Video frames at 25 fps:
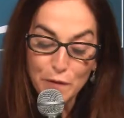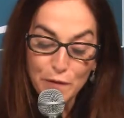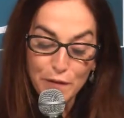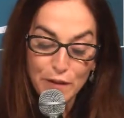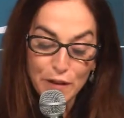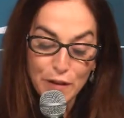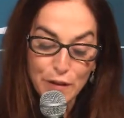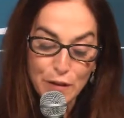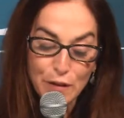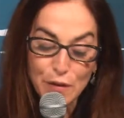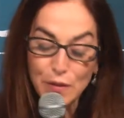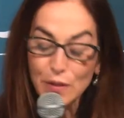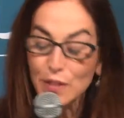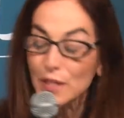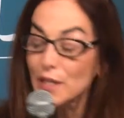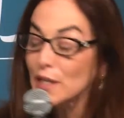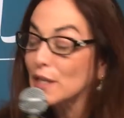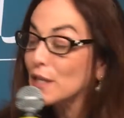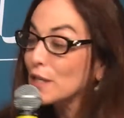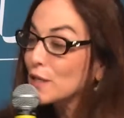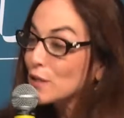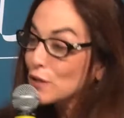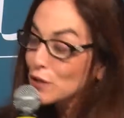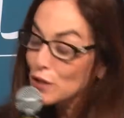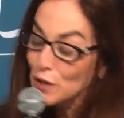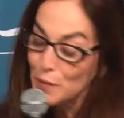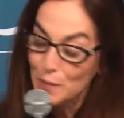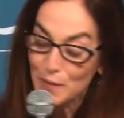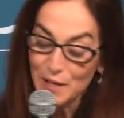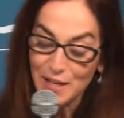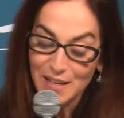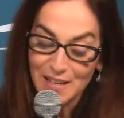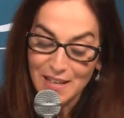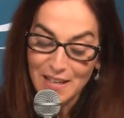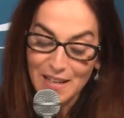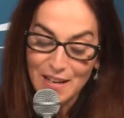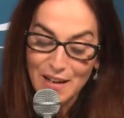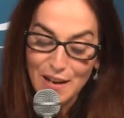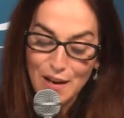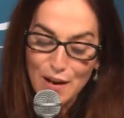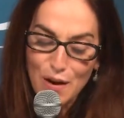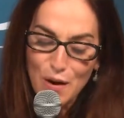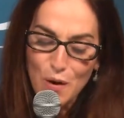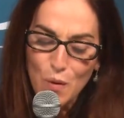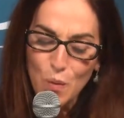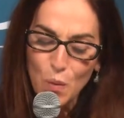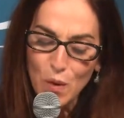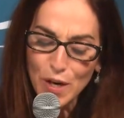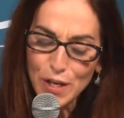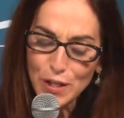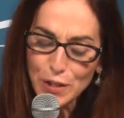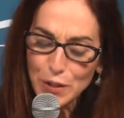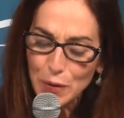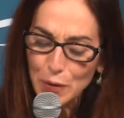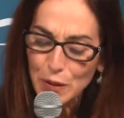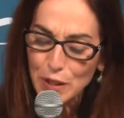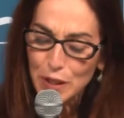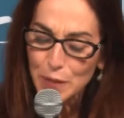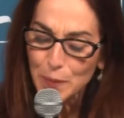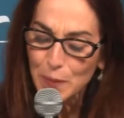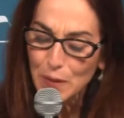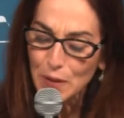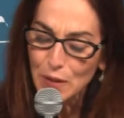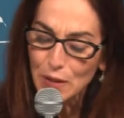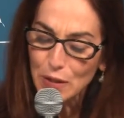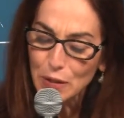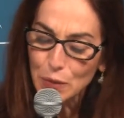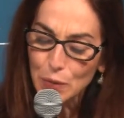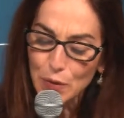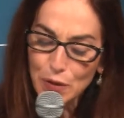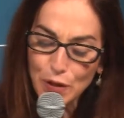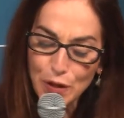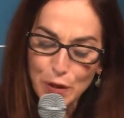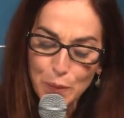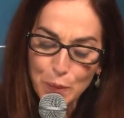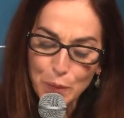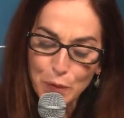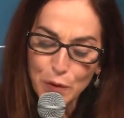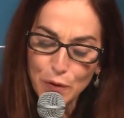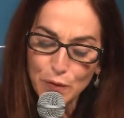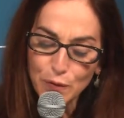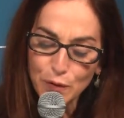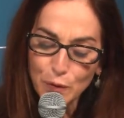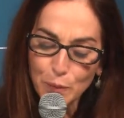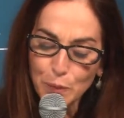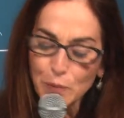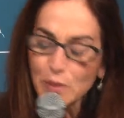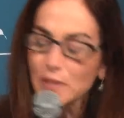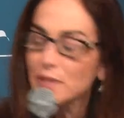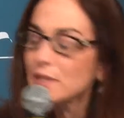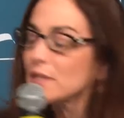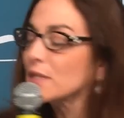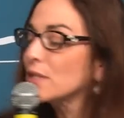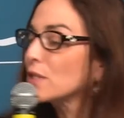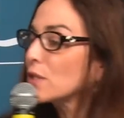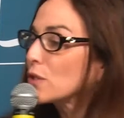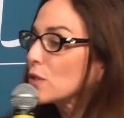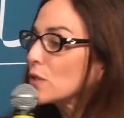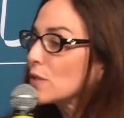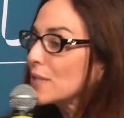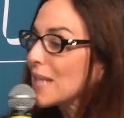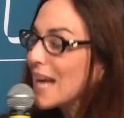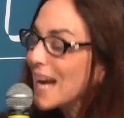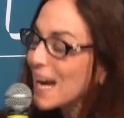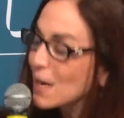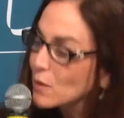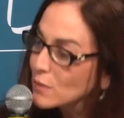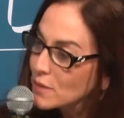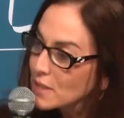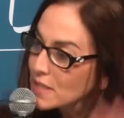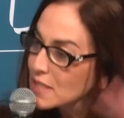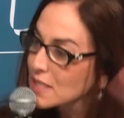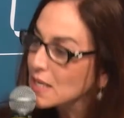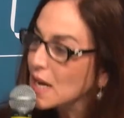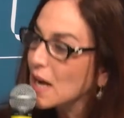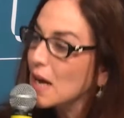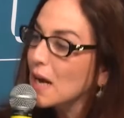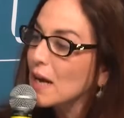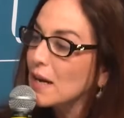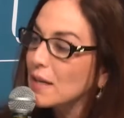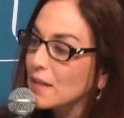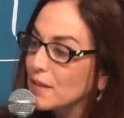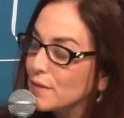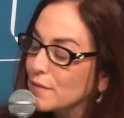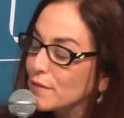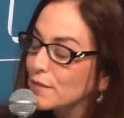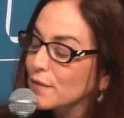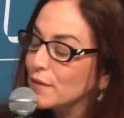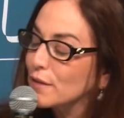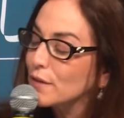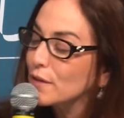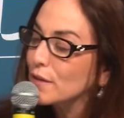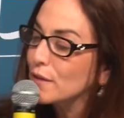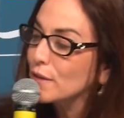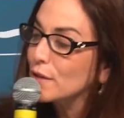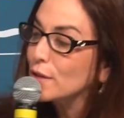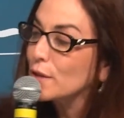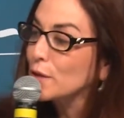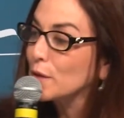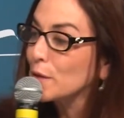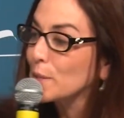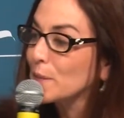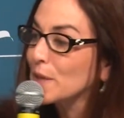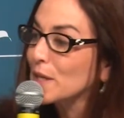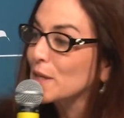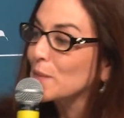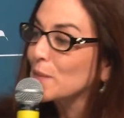fillers in Germany. What is your experience with the approval procedures outside of the European